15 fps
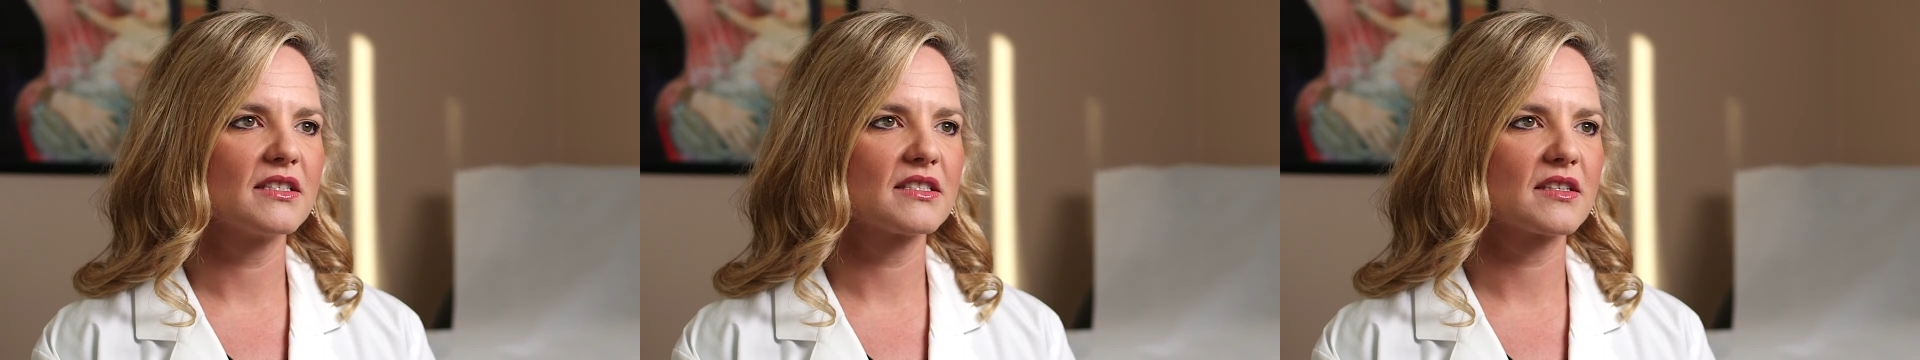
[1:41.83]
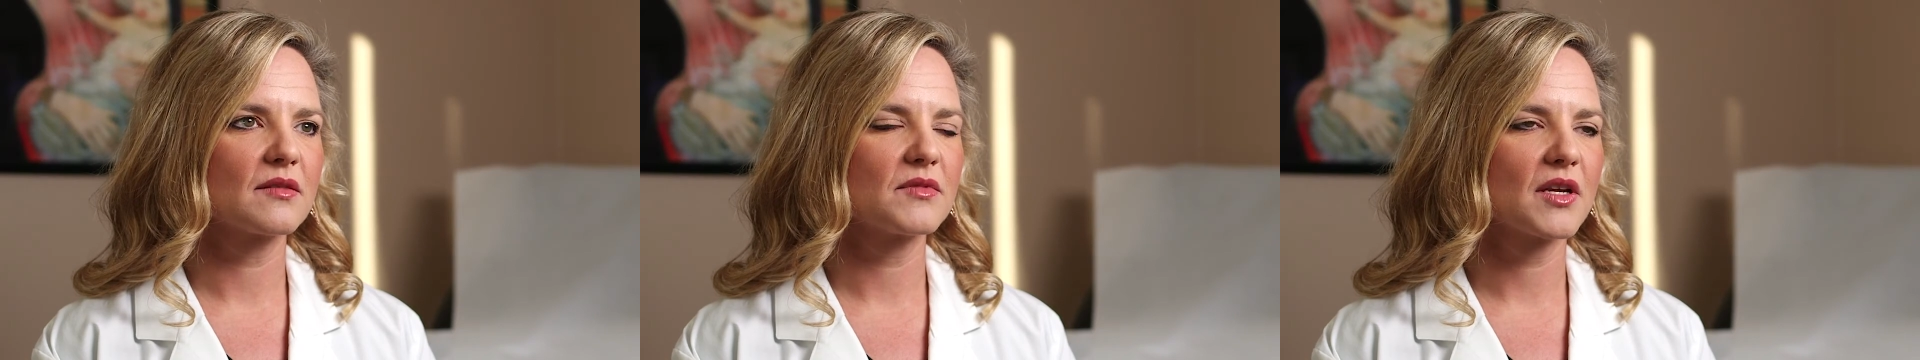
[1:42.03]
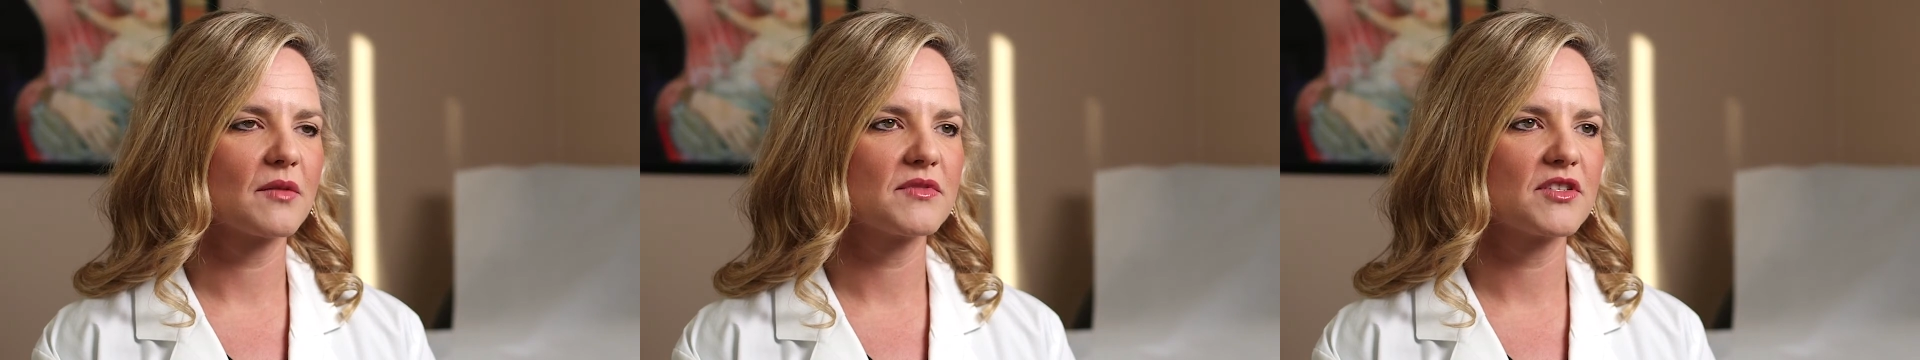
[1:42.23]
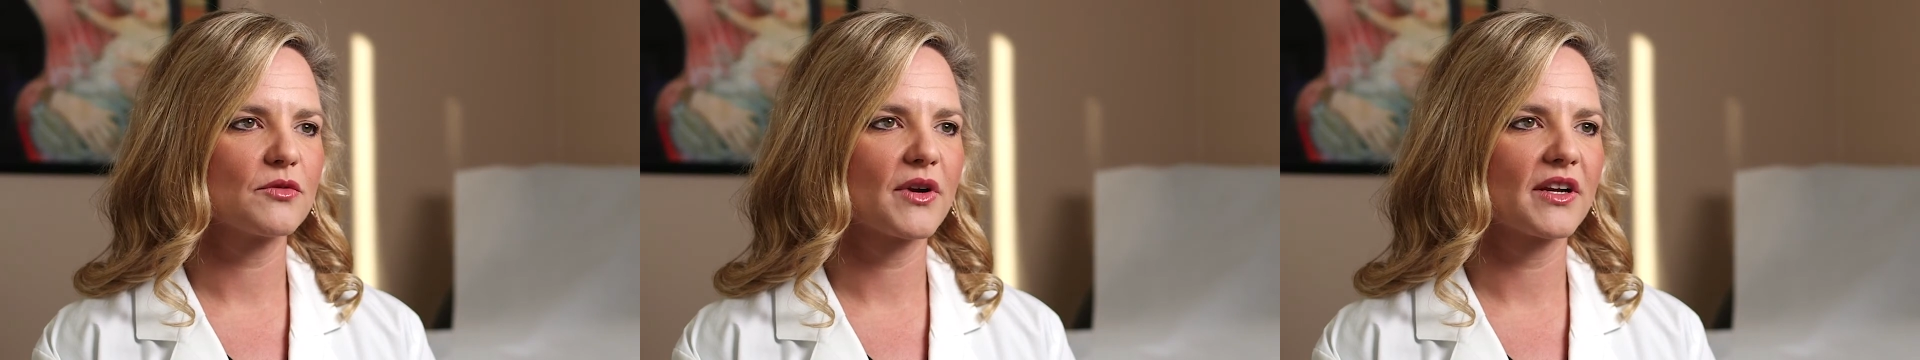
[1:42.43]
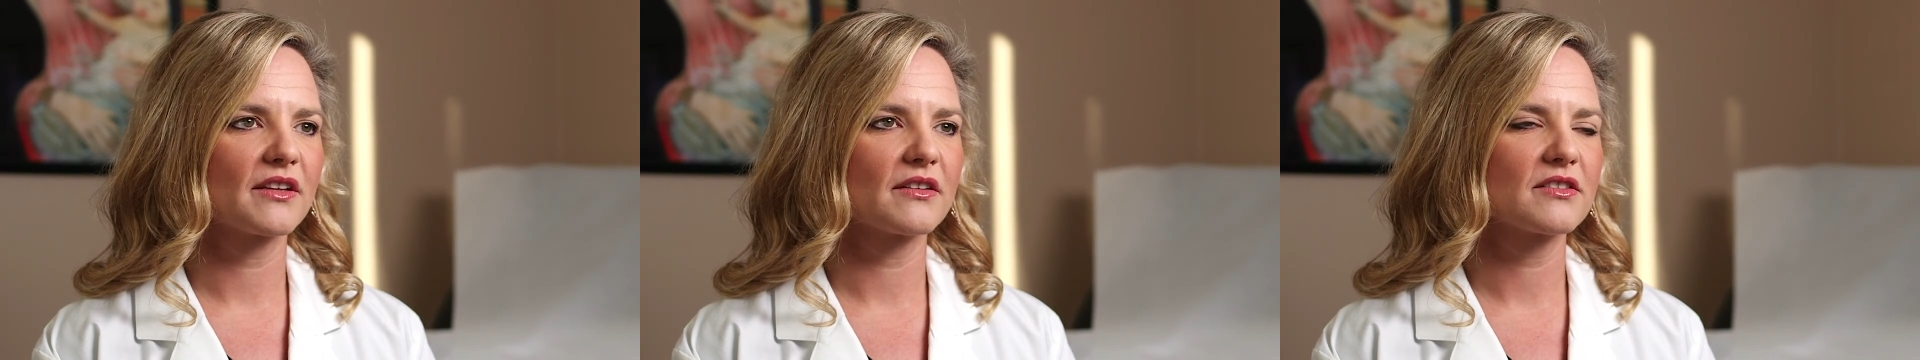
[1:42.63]
sometimes
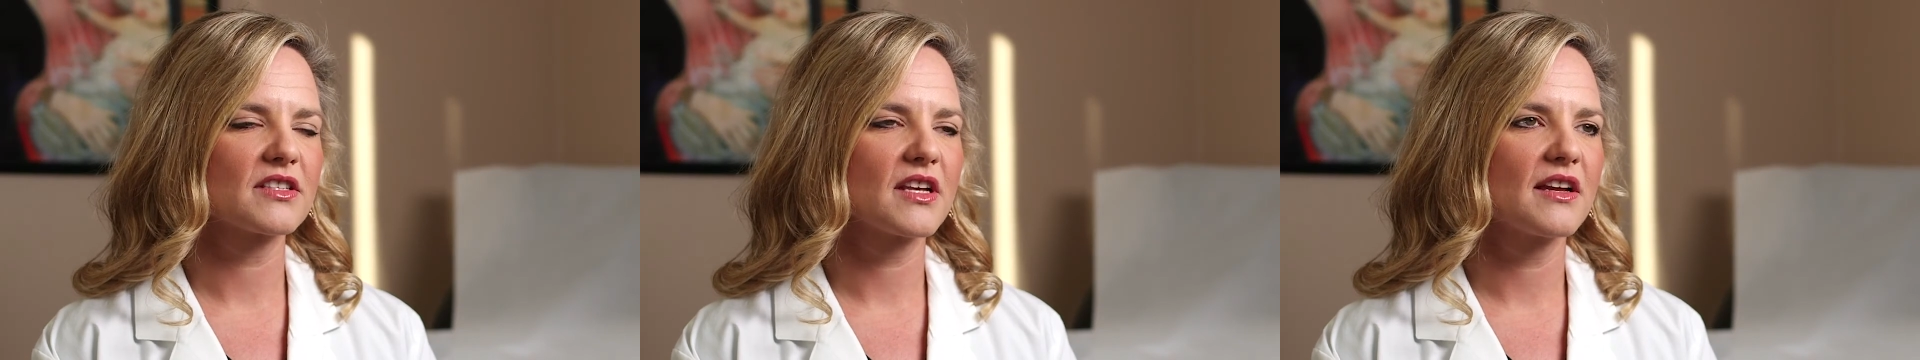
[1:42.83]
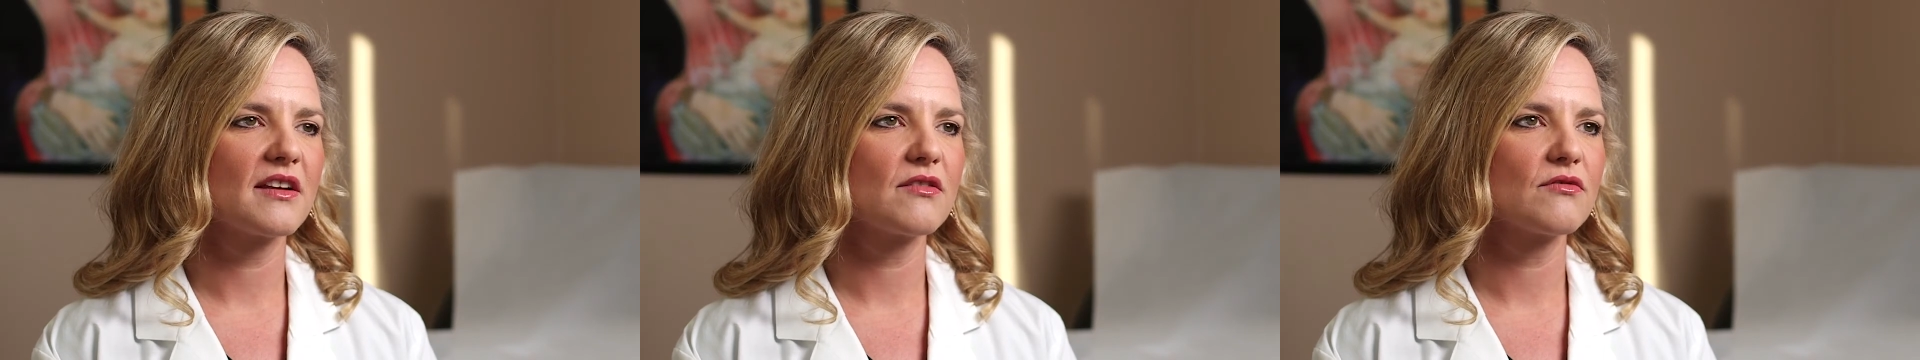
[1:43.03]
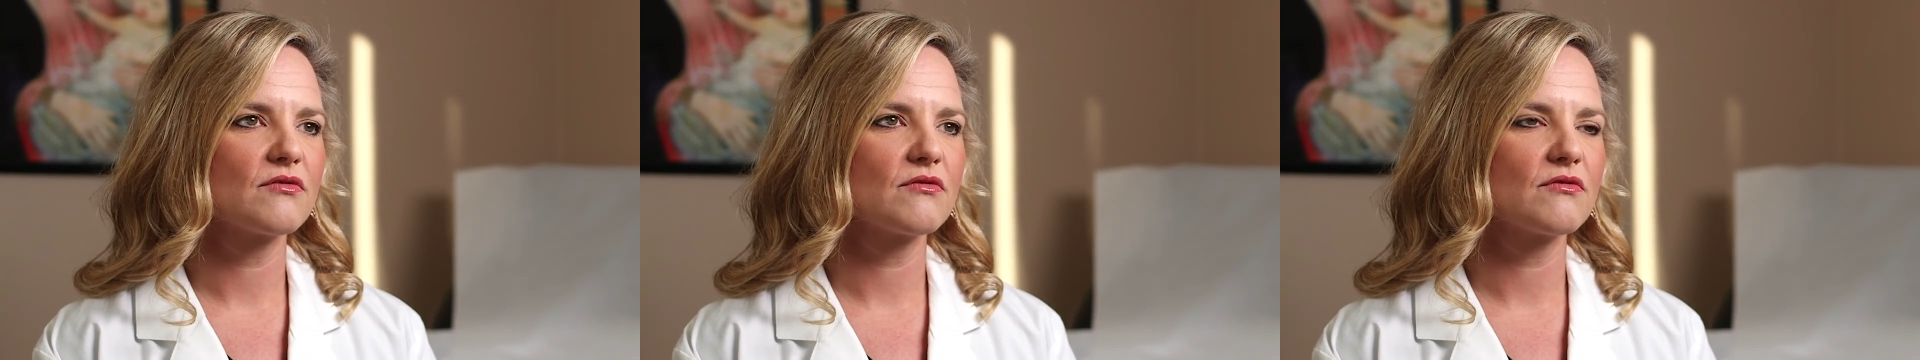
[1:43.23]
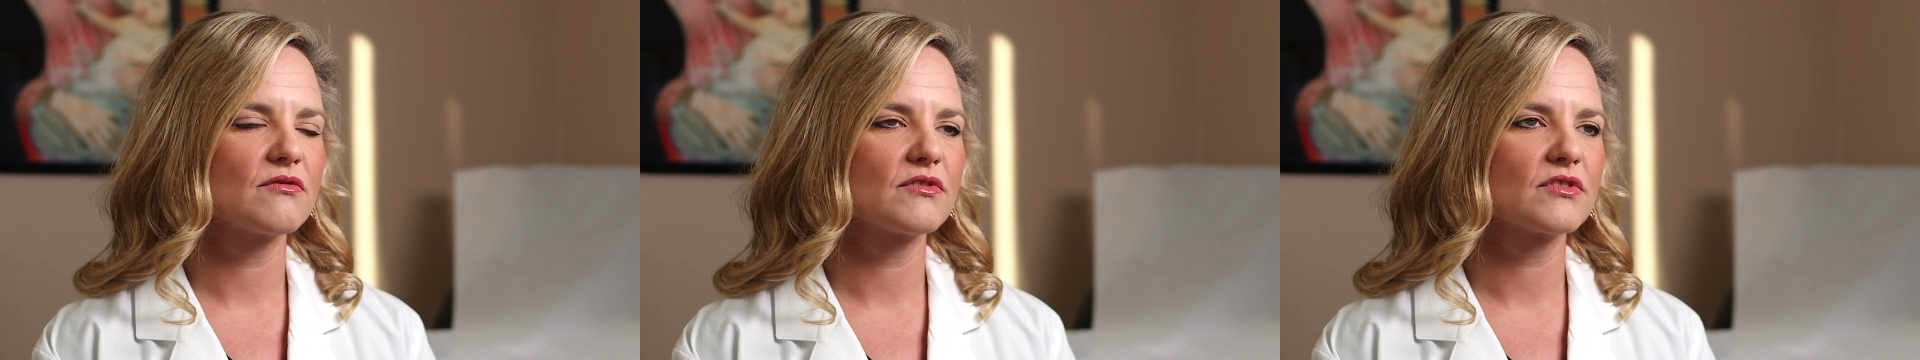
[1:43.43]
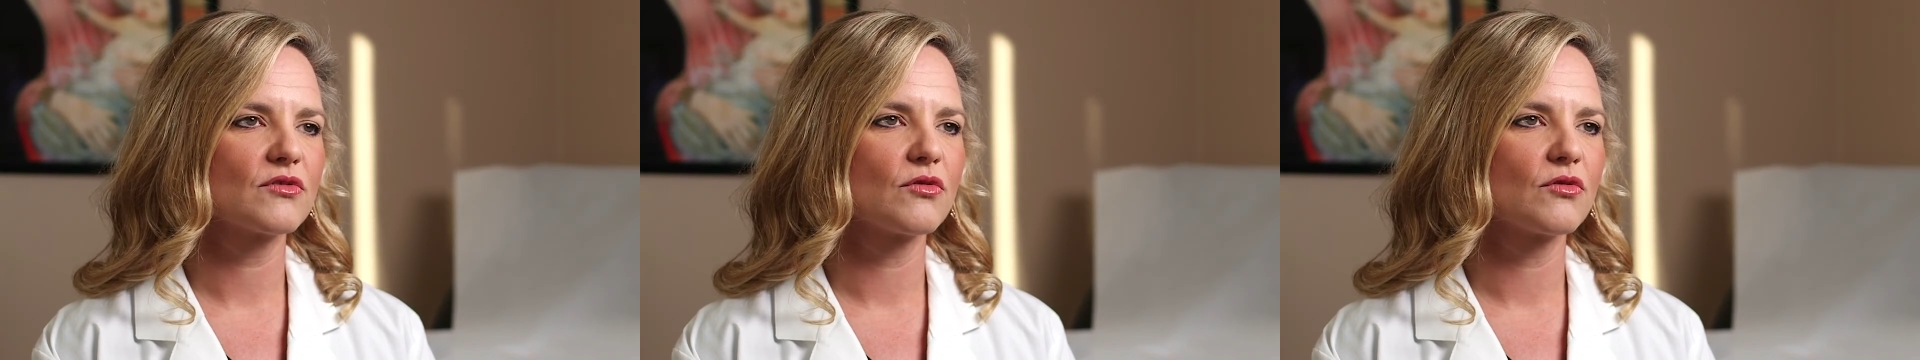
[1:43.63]
irregular cycles,